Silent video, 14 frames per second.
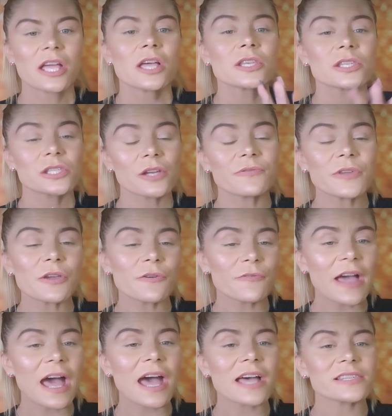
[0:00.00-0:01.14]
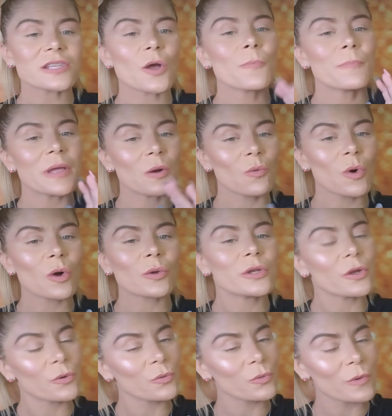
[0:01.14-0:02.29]
So if you guys been wanting the
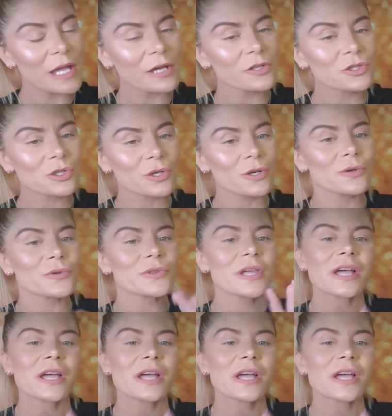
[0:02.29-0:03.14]
real truth,